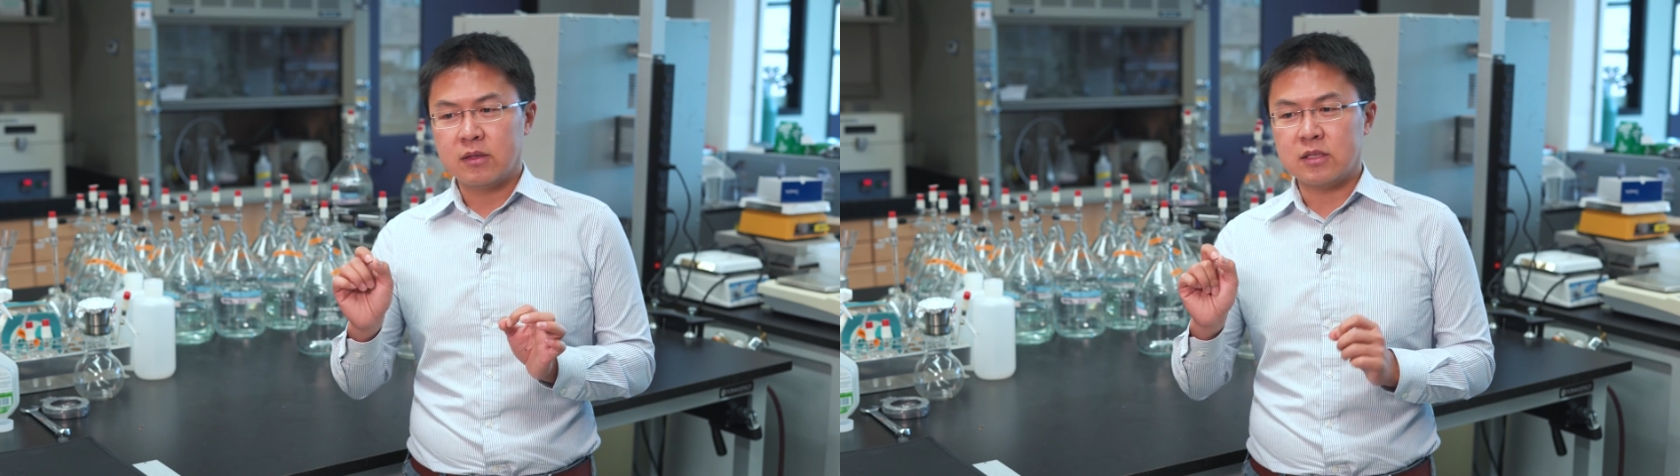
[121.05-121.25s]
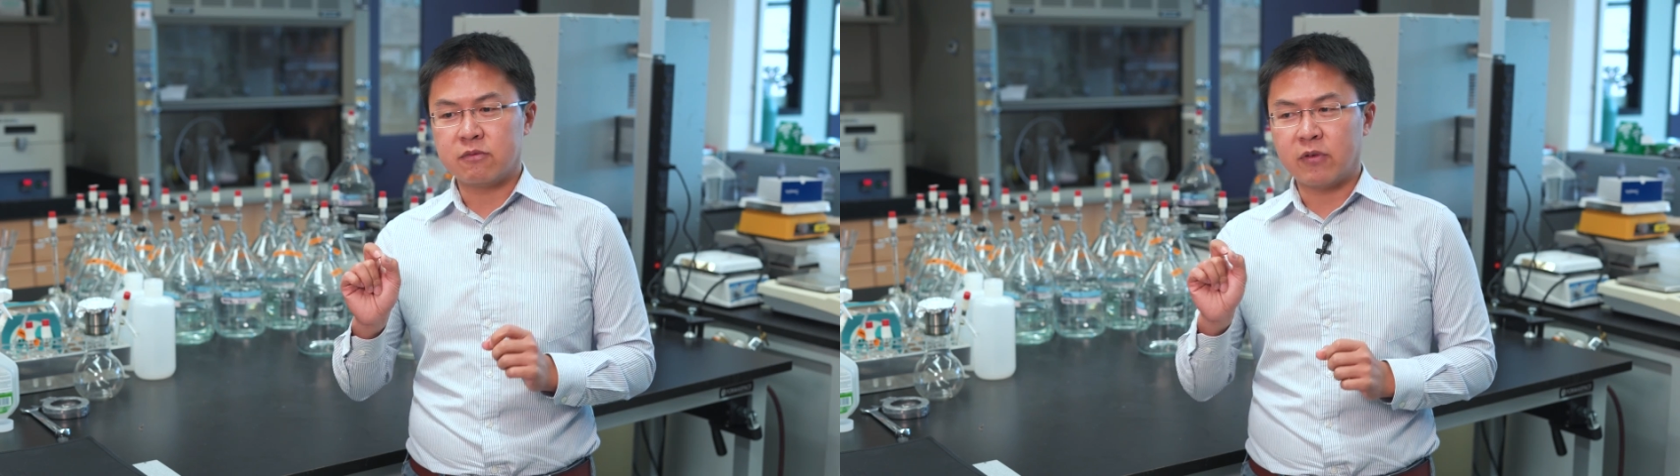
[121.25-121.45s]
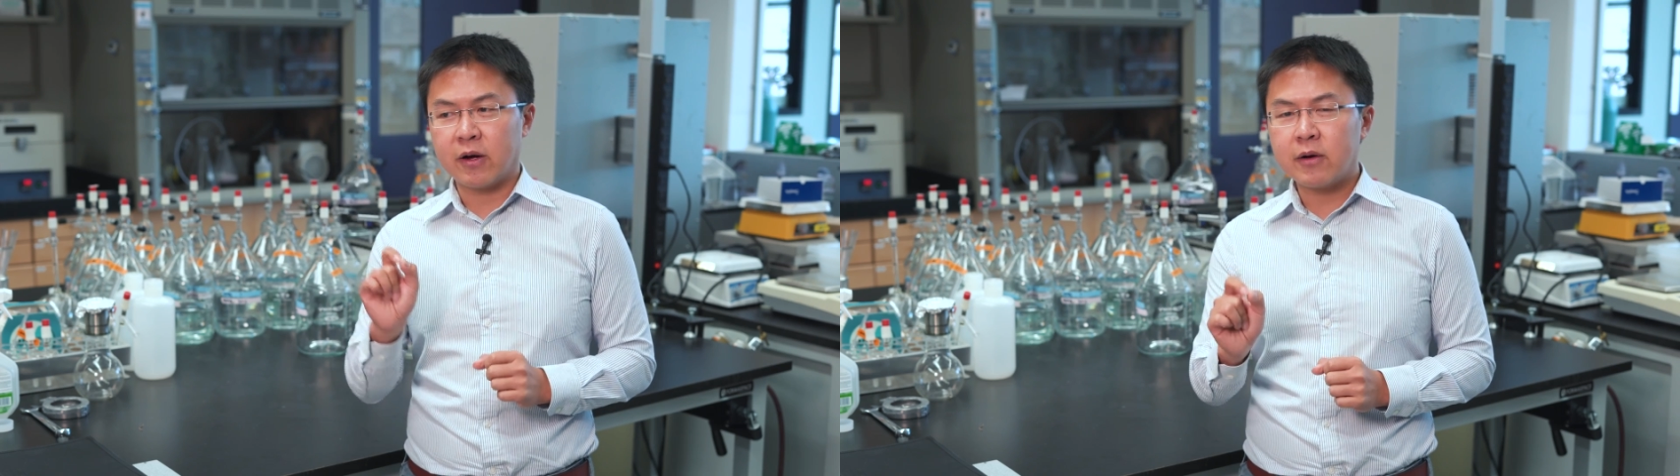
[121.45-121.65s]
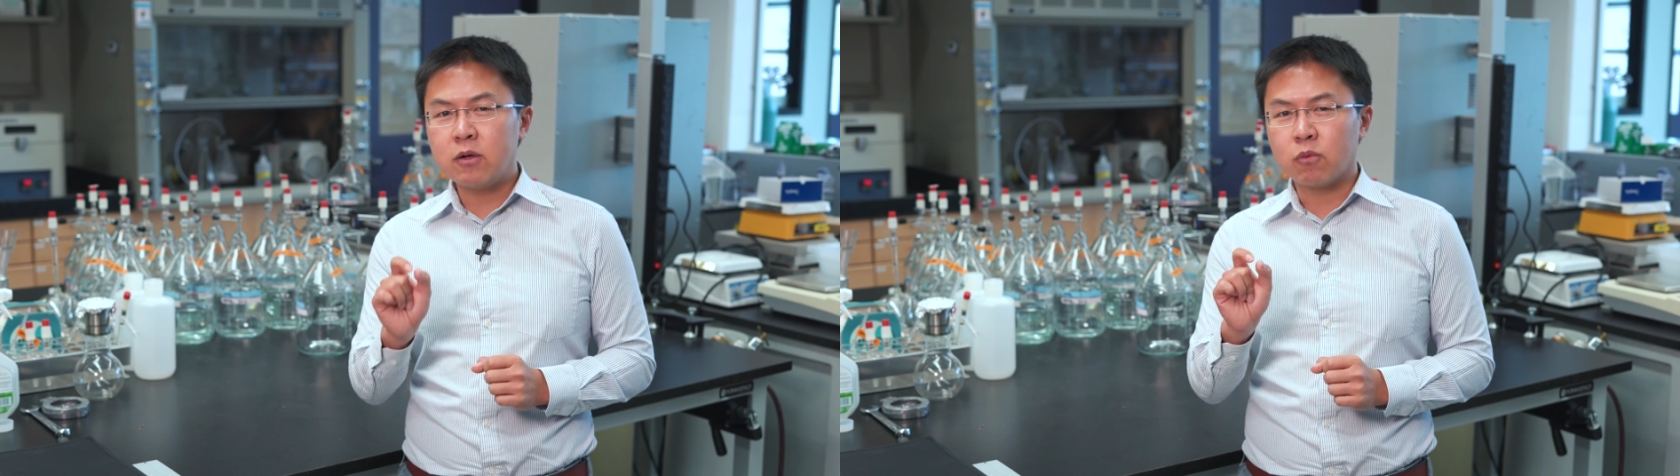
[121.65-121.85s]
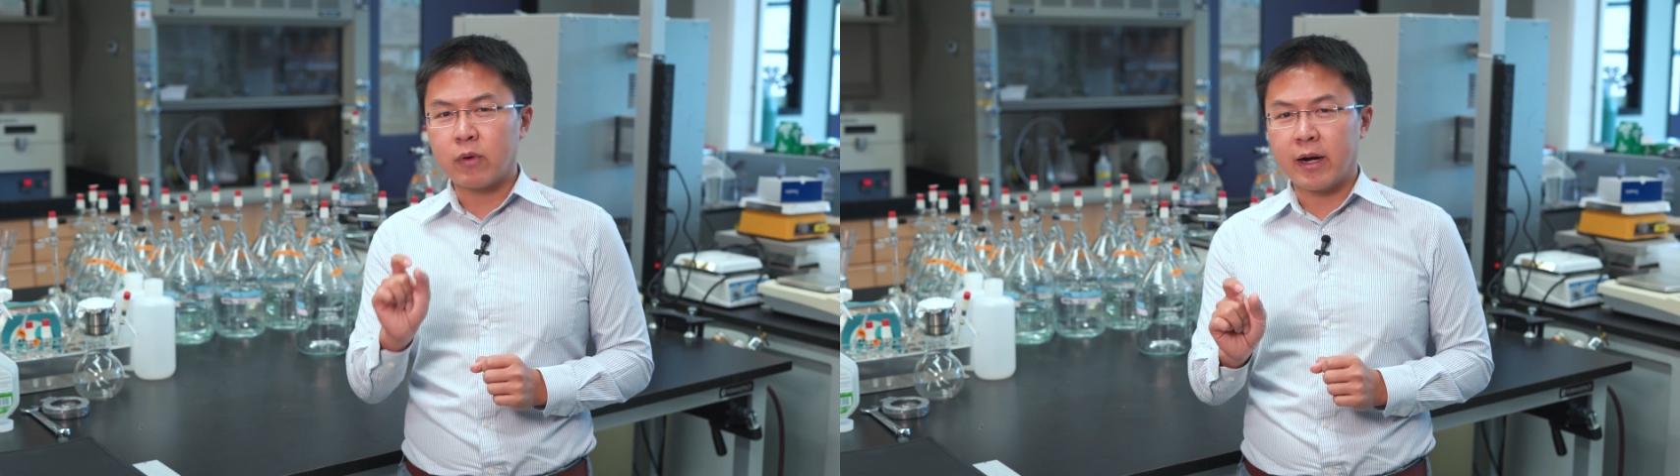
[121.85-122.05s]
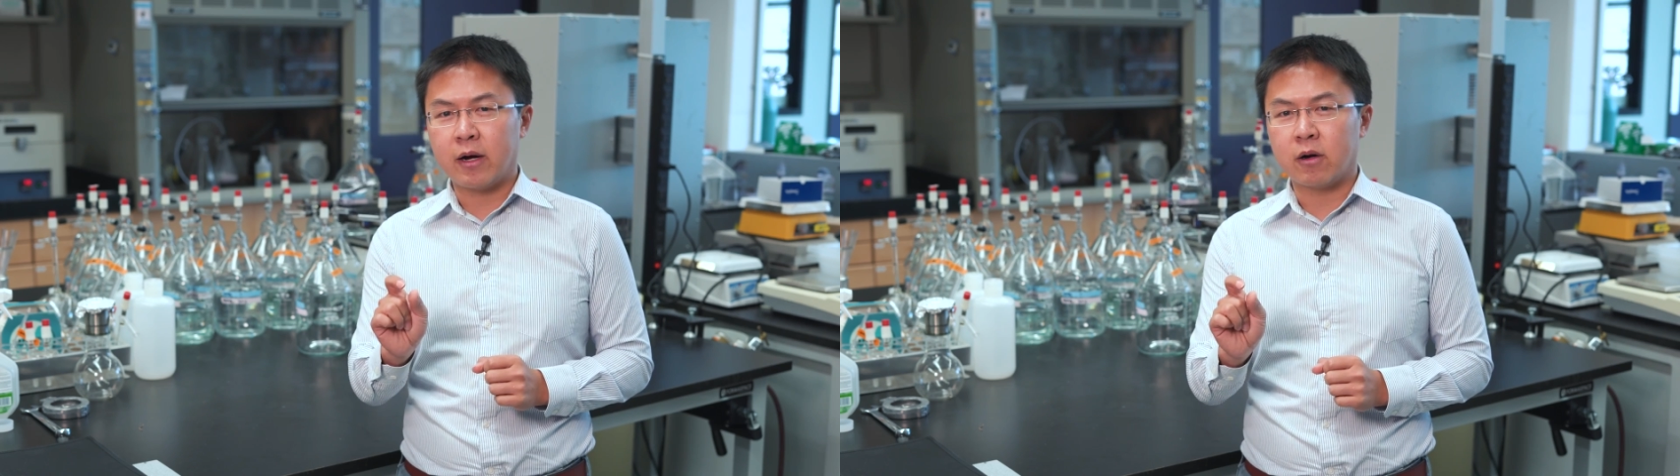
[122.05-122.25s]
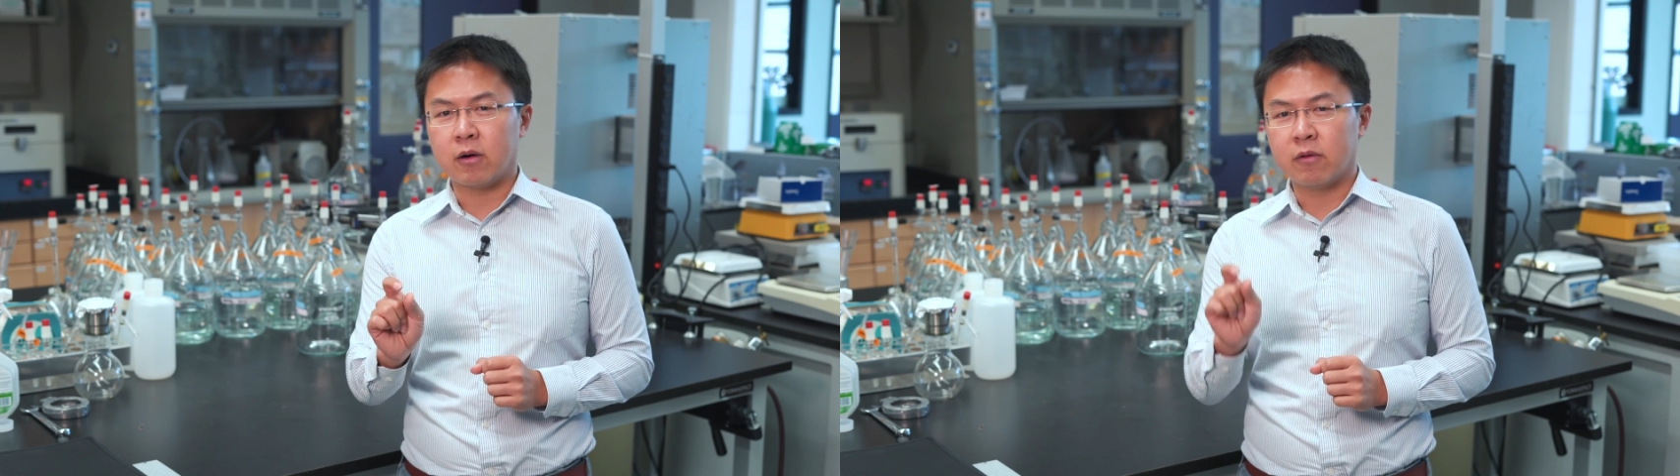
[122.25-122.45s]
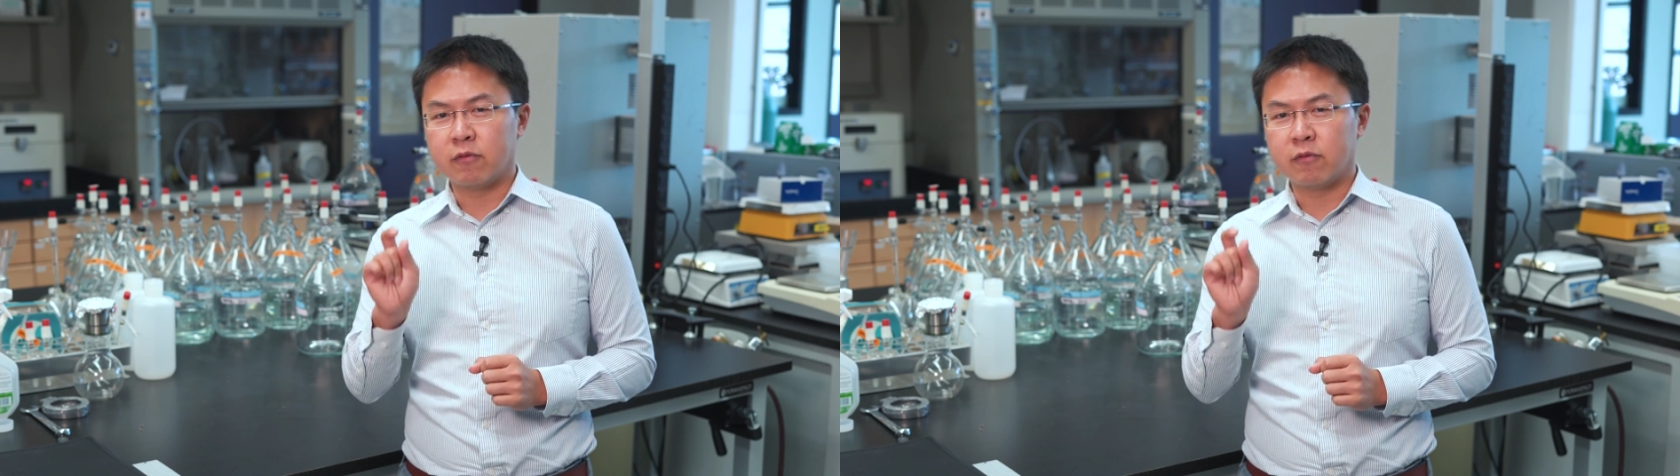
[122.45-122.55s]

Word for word: these very rare